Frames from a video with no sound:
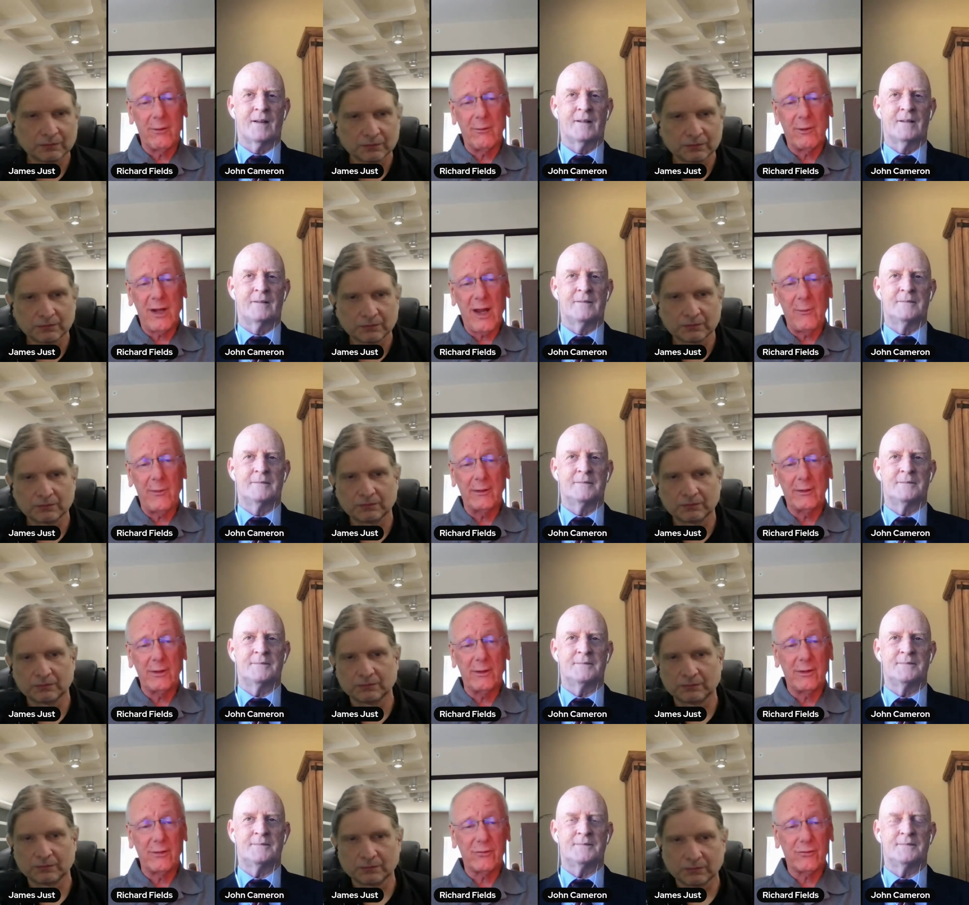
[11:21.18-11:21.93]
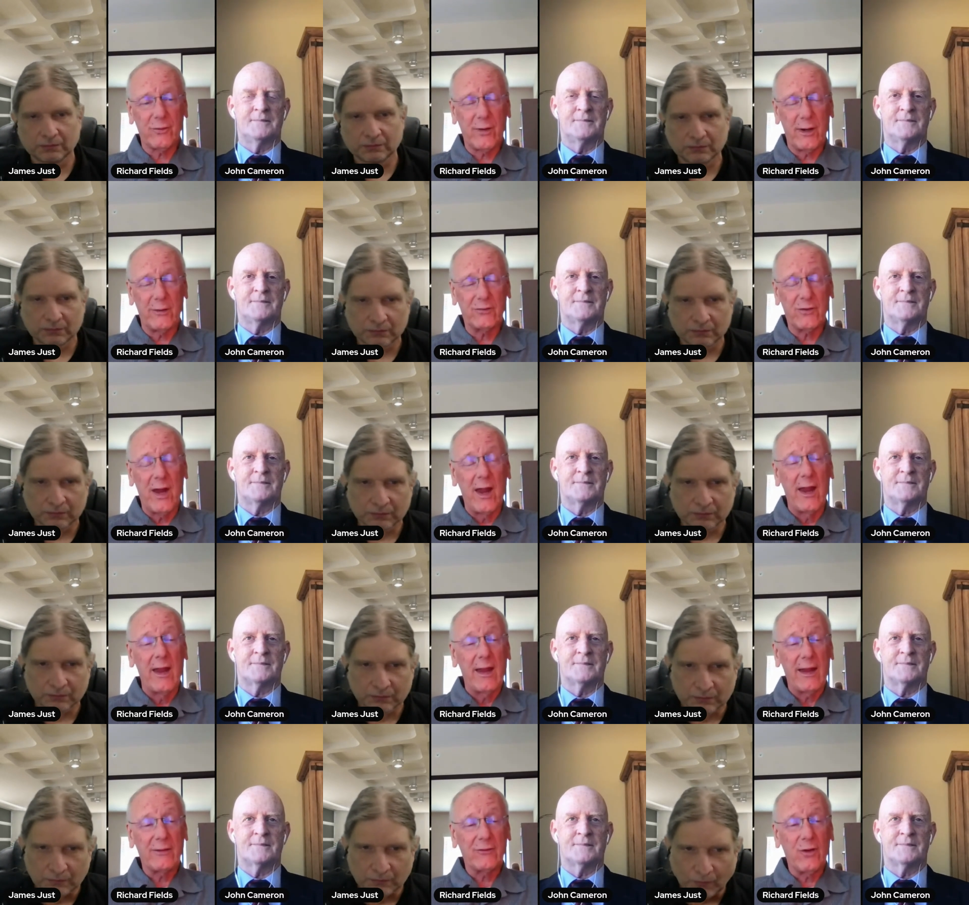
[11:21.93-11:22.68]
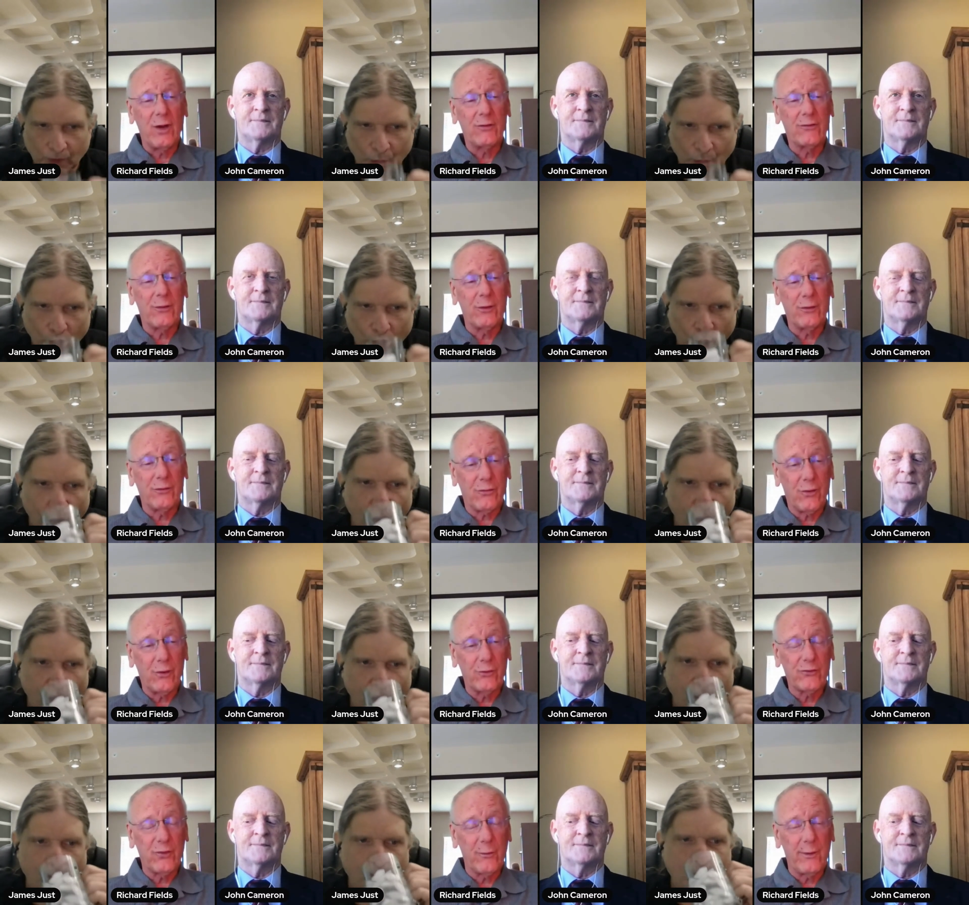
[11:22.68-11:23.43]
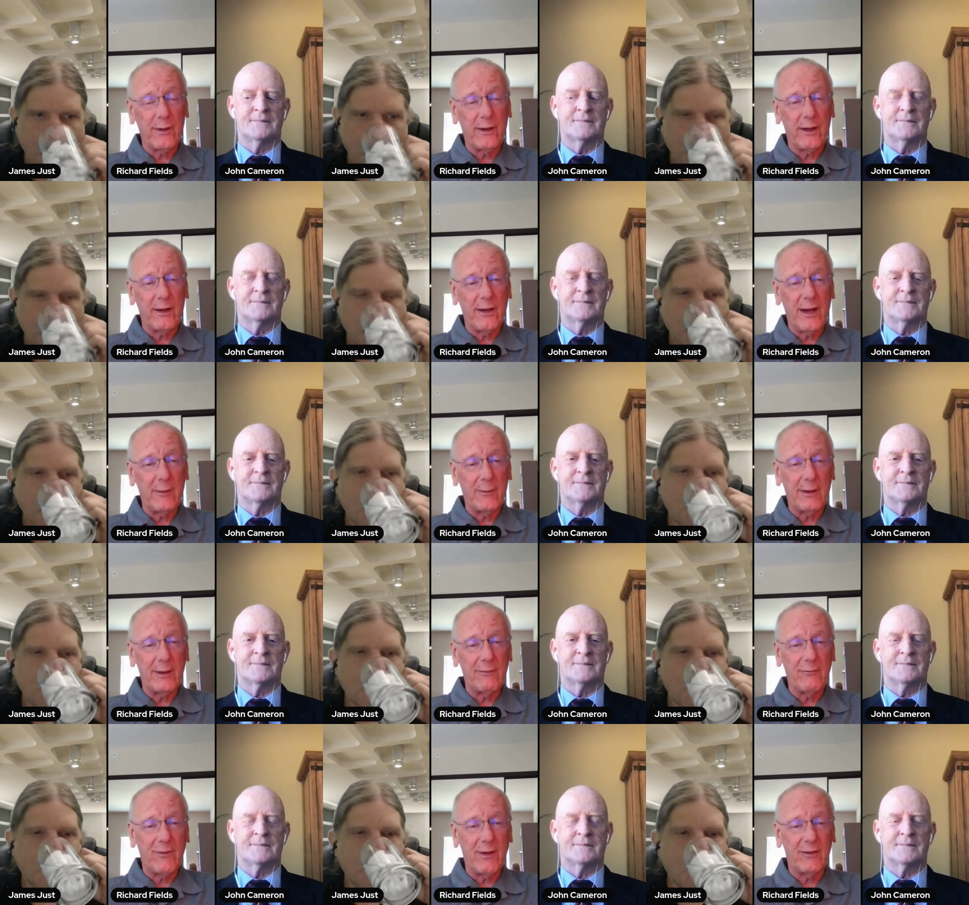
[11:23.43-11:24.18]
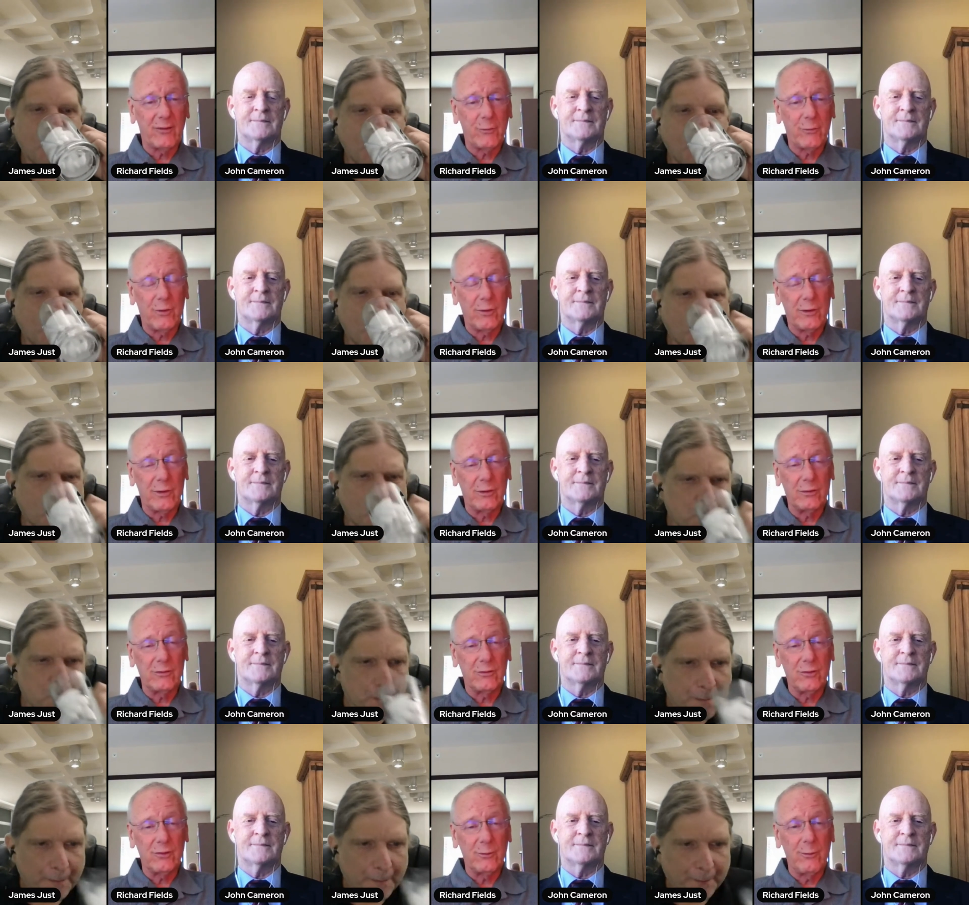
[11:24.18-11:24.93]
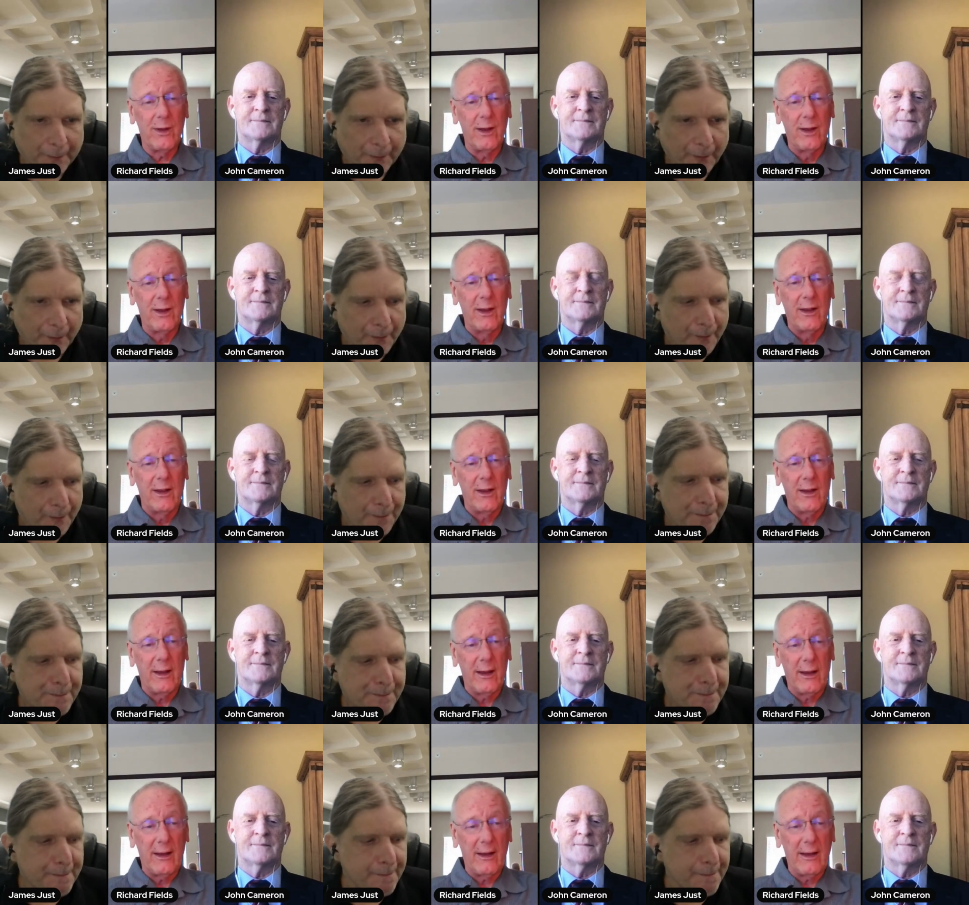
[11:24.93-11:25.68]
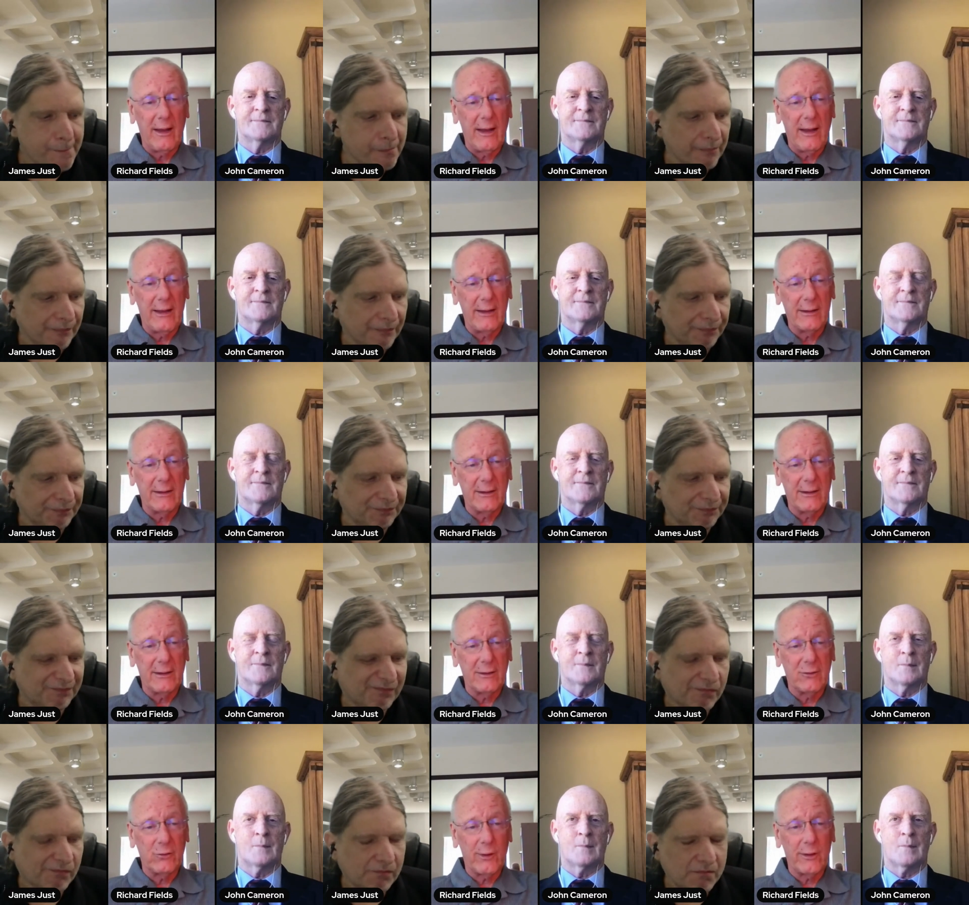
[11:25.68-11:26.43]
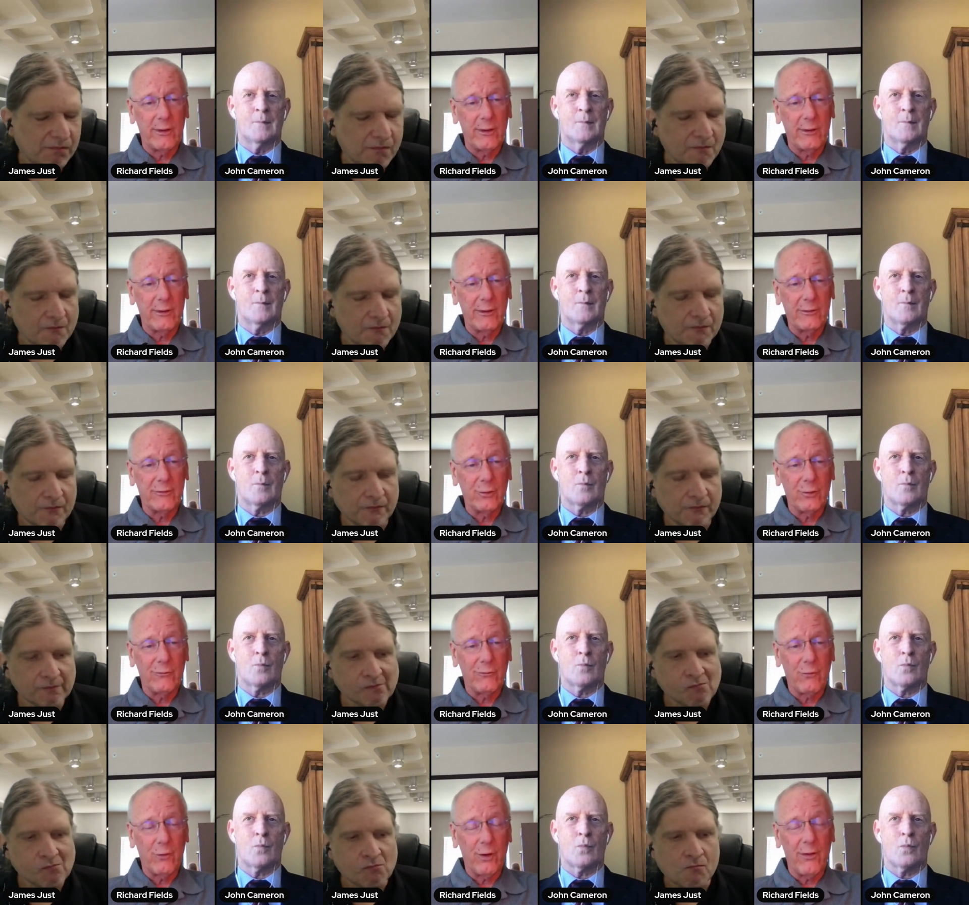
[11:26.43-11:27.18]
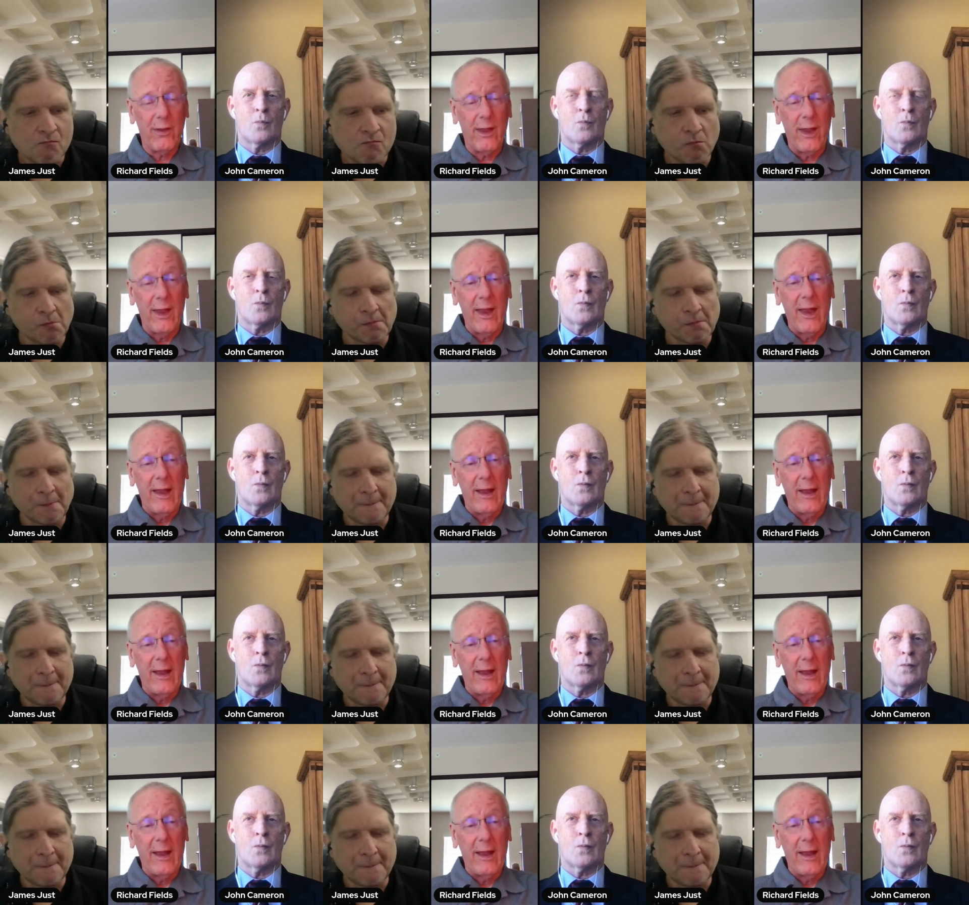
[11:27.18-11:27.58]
Speaker 1: are coming to distrust. It's also social media, namely Facebook, YouTube, uh, and uh, Twitter, and so forth,